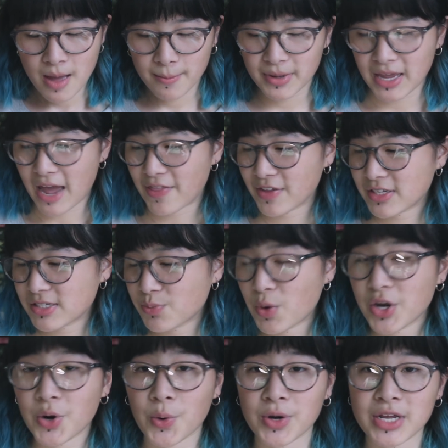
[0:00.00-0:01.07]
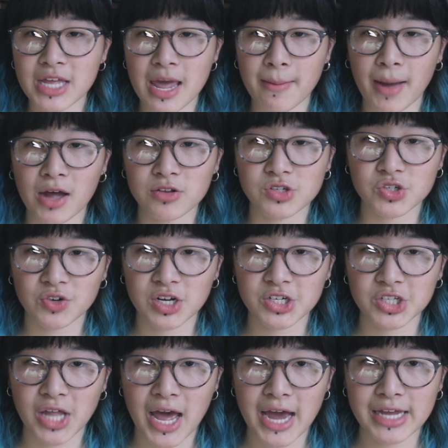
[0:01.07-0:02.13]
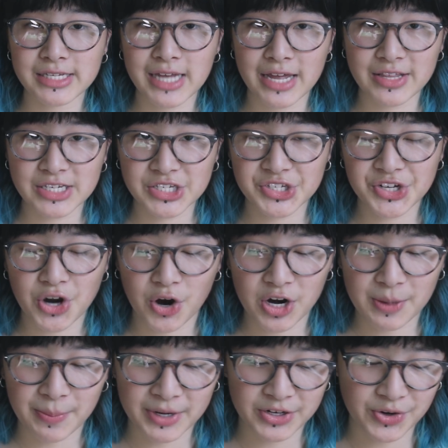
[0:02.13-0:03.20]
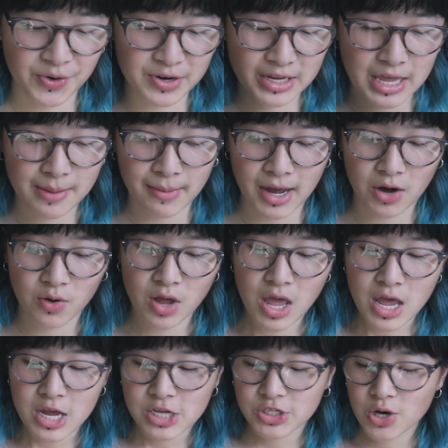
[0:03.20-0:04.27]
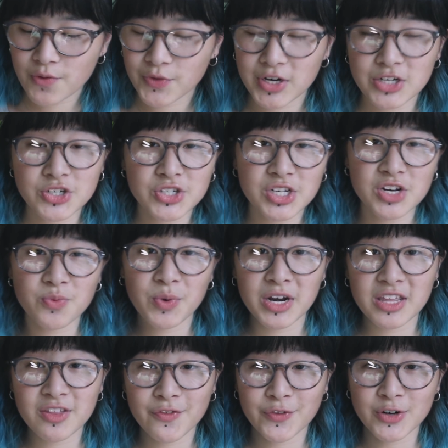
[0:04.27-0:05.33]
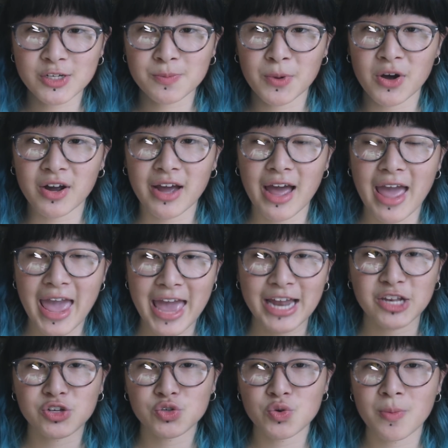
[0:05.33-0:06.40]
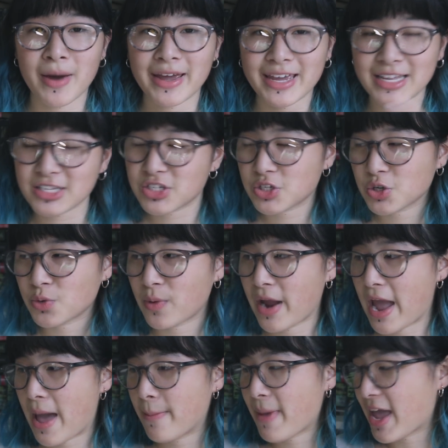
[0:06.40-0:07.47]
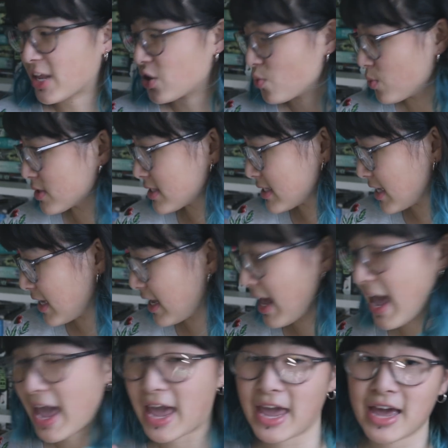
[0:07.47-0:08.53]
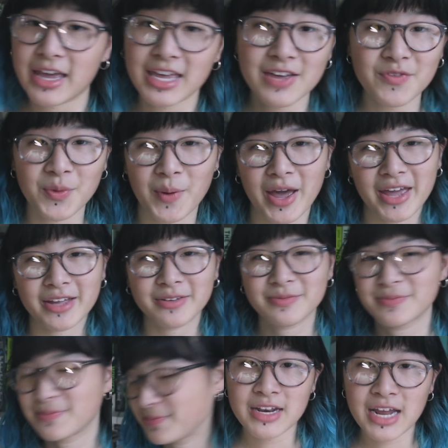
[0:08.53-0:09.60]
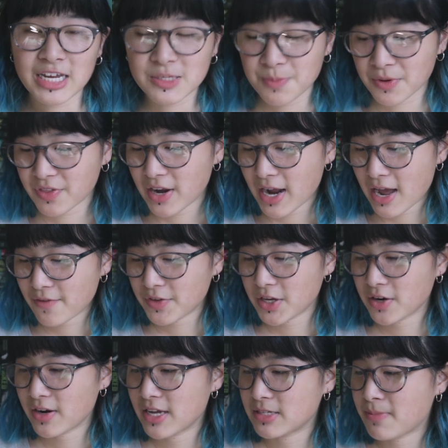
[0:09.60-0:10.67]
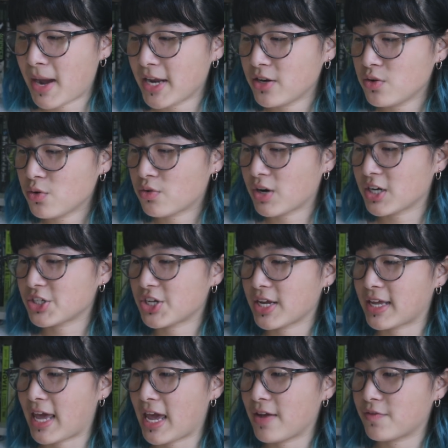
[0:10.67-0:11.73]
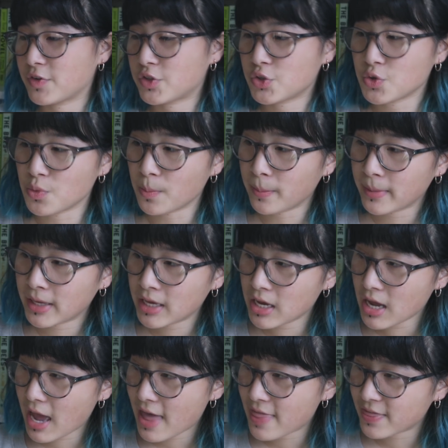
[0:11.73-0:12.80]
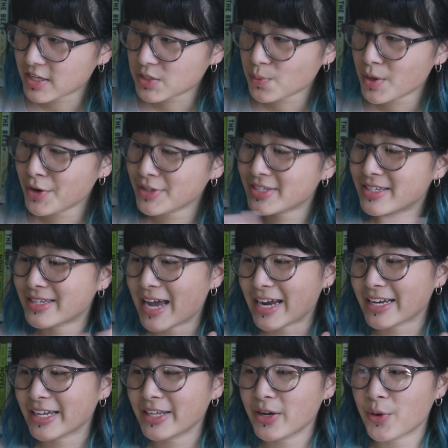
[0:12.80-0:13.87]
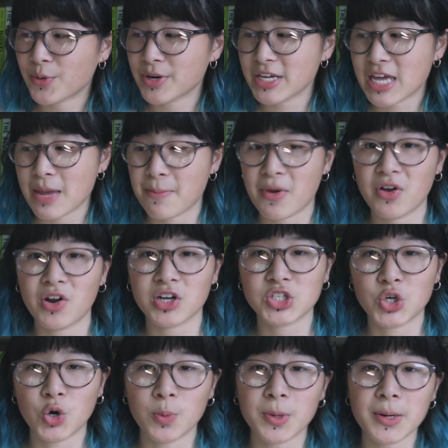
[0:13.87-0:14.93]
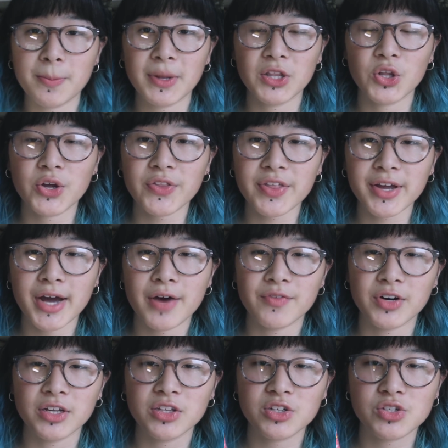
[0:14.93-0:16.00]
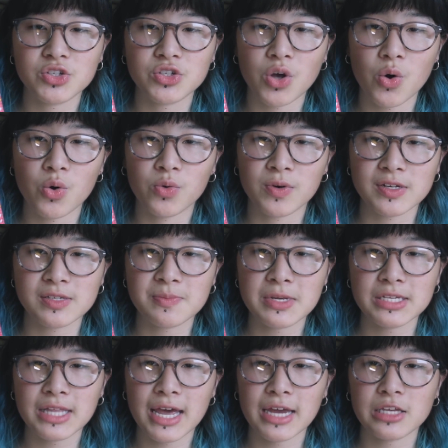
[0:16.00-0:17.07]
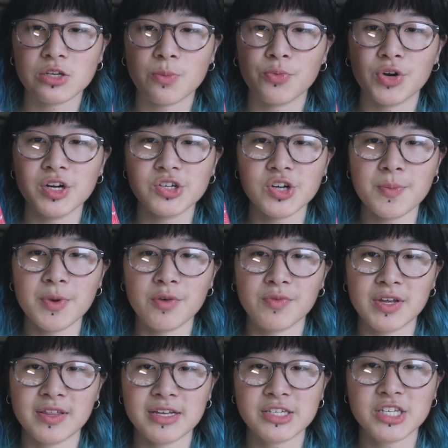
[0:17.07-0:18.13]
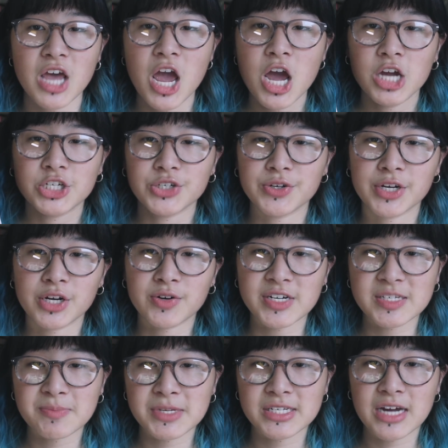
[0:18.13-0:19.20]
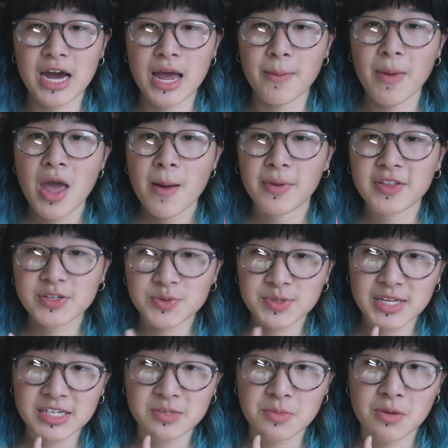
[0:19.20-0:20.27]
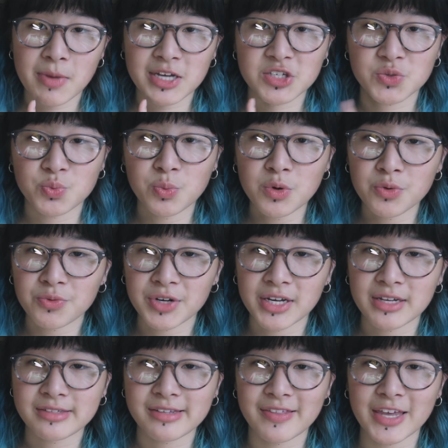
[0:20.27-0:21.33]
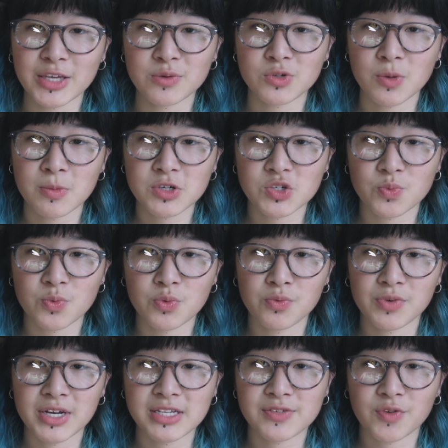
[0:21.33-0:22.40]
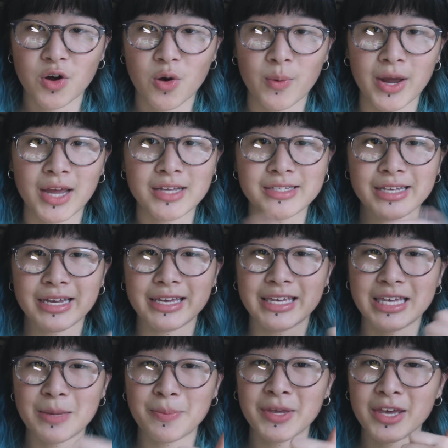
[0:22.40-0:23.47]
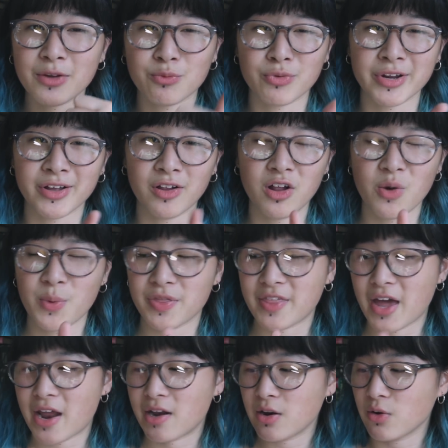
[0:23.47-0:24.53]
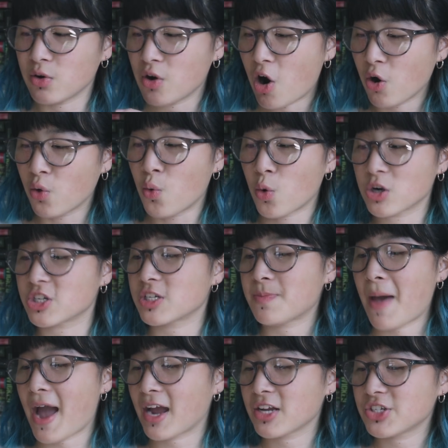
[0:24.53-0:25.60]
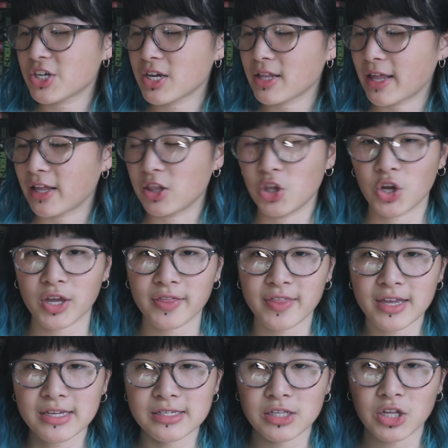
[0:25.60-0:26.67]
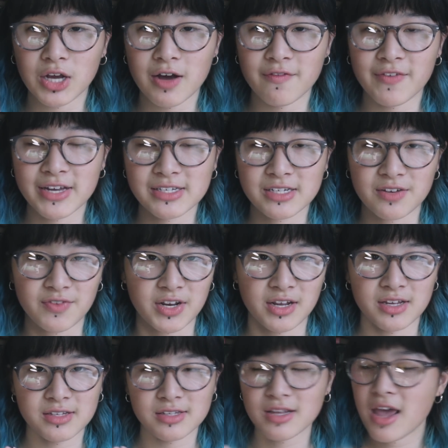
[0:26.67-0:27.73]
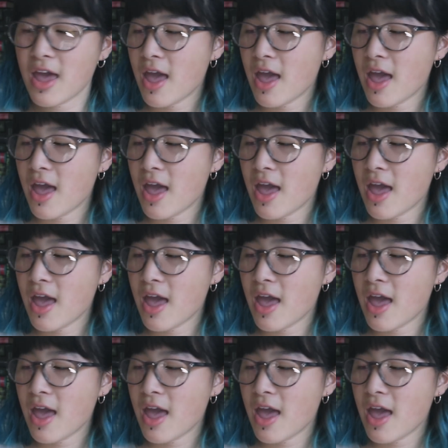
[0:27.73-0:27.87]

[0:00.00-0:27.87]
But yeah, this one already came out, Strange Lies. This is an arc, but it already came out. So if you're interested in winning the first book, head to my Instagram and you will see a giveaway. Next book that I have here is My New Crush Gave to Me, and this one technically already came out in October, but look at the cover. It looks so Christmas-like, so I'm pretty sure I'm going to read this during Christmas time, but this was sent to me by Swoon Reads. Thank you so much, Swoon Reads, for always keeping it real with that gorgeous packaging. Like, look at this. Look how festive it is.